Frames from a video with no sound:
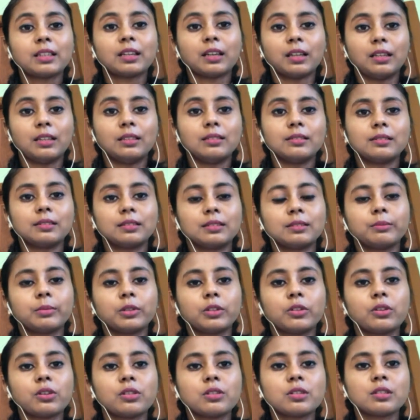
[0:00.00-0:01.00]
colors
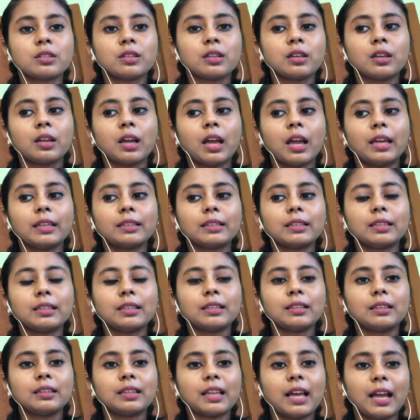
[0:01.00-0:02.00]
because I
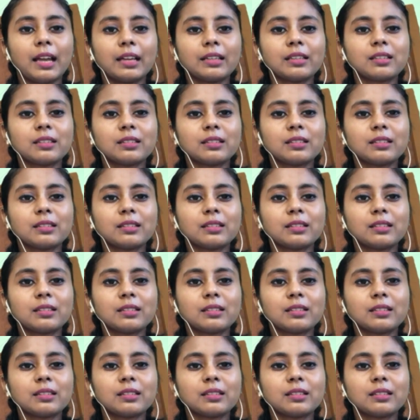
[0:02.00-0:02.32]
think that